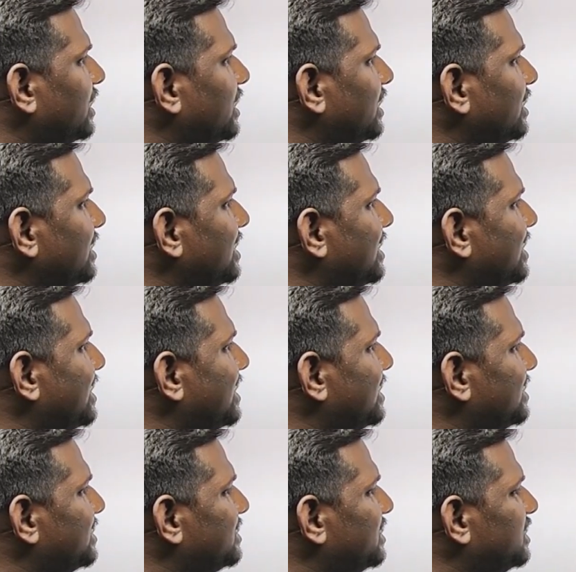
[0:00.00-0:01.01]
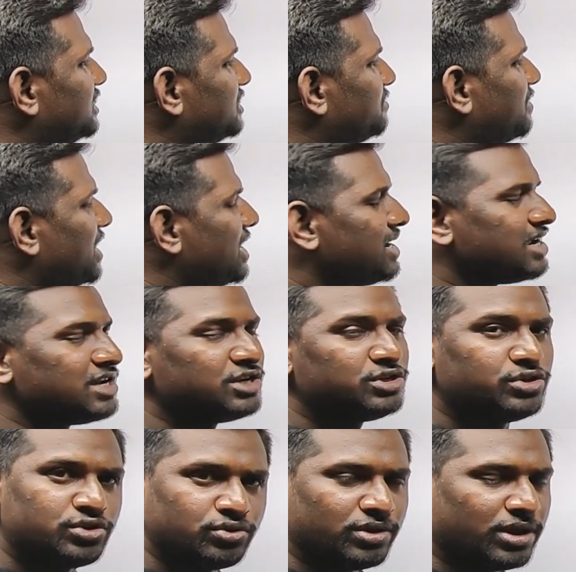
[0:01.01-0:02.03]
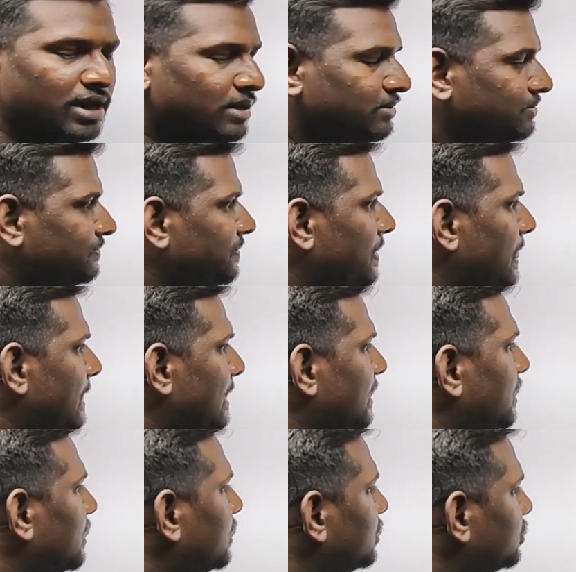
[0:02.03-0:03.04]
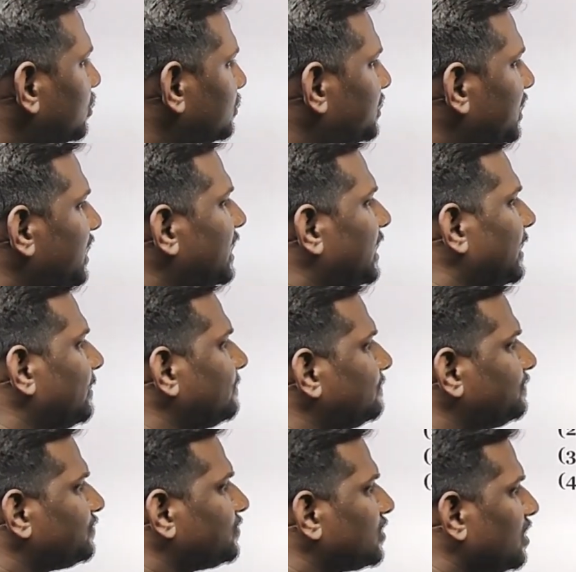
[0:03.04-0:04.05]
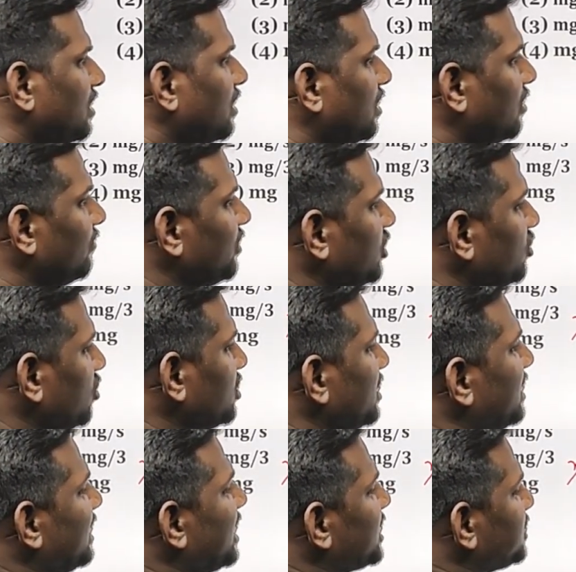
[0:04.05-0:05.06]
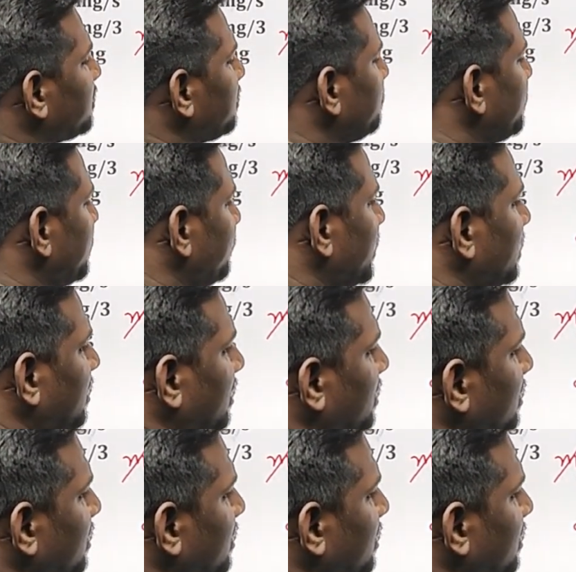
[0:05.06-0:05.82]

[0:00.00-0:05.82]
getting? 3g by 2l. So see here, we know the relation between